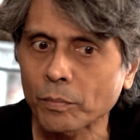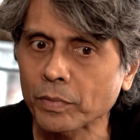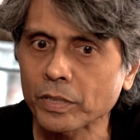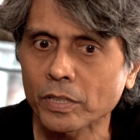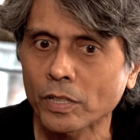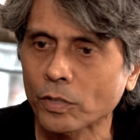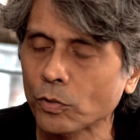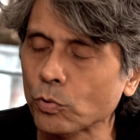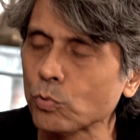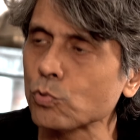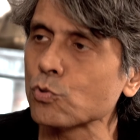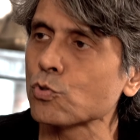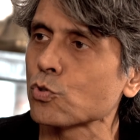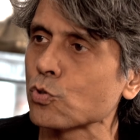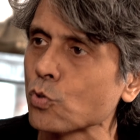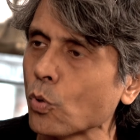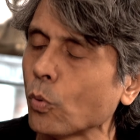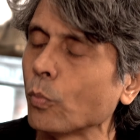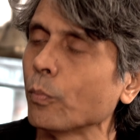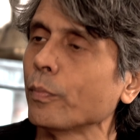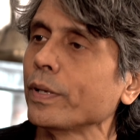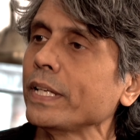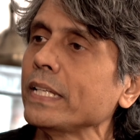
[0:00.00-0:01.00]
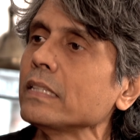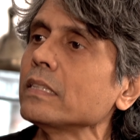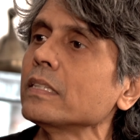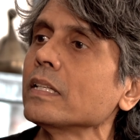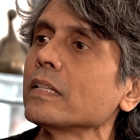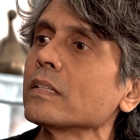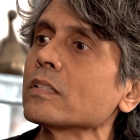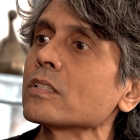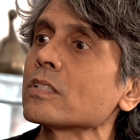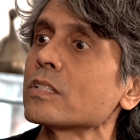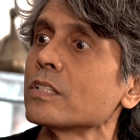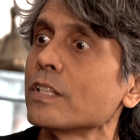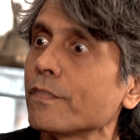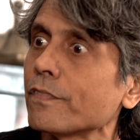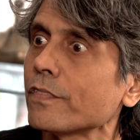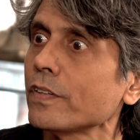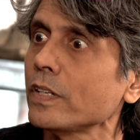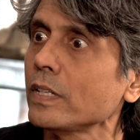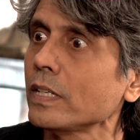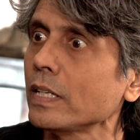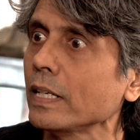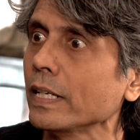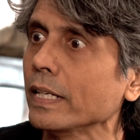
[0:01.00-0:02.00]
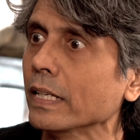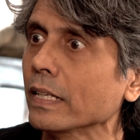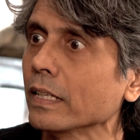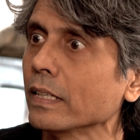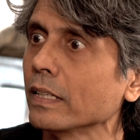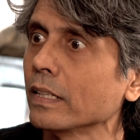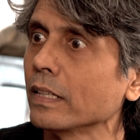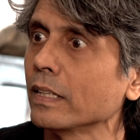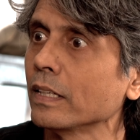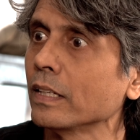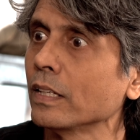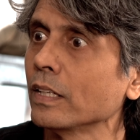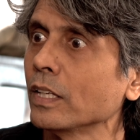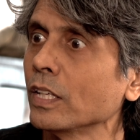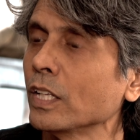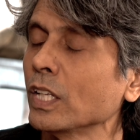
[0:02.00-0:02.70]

I mean, they do so many mm. things differently. Yeah.